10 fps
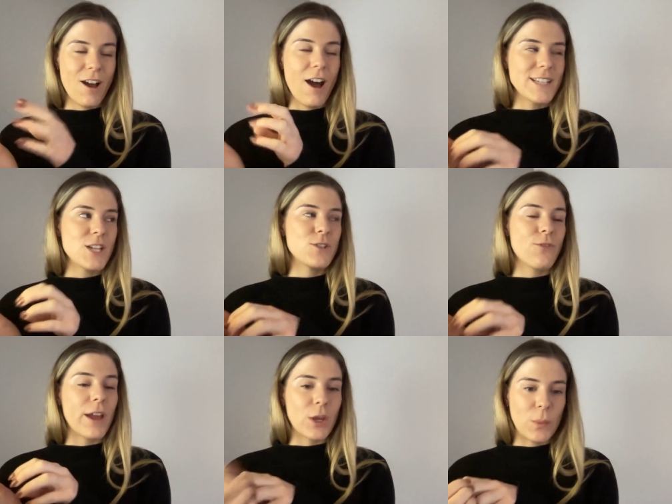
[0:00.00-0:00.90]

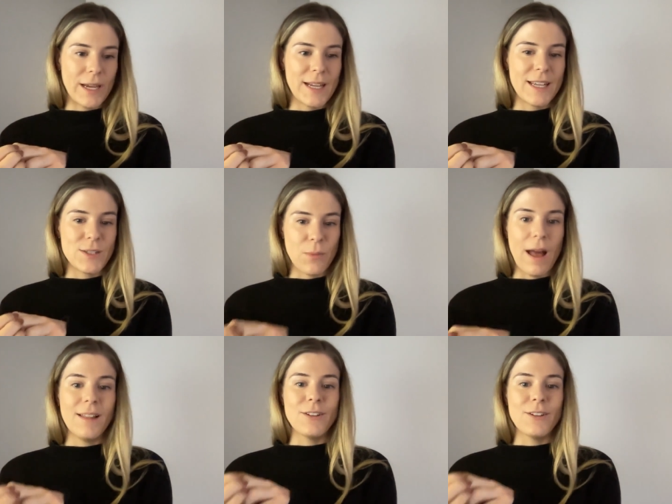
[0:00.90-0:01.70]
identifying quickly as well,